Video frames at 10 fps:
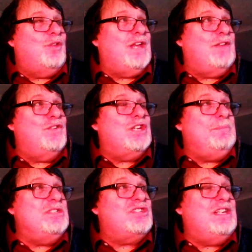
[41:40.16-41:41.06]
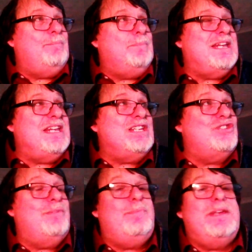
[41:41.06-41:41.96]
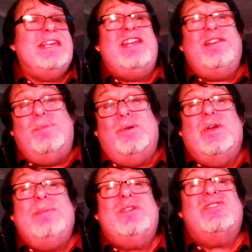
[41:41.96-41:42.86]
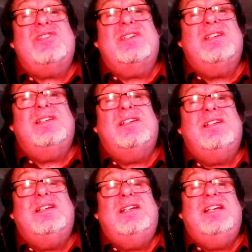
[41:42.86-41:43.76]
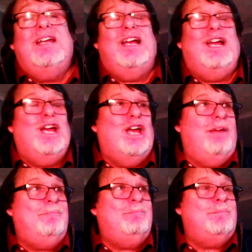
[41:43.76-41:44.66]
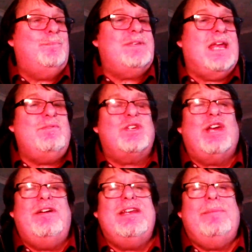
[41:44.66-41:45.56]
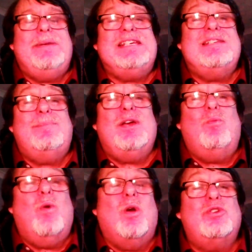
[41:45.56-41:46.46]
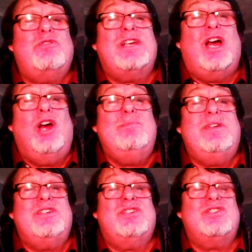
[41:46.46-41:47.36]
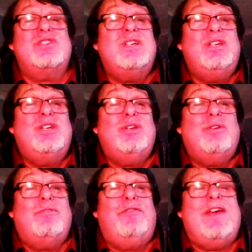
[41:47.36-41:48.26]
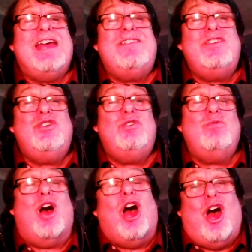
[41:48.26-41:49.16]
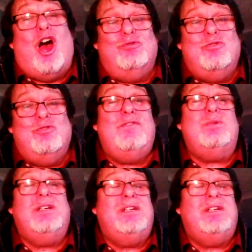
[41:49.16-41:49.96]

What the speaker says: Nathan Kaminsky appears to be in employment. David Cohen appears to be a wandering, homeless, fairly new arrival.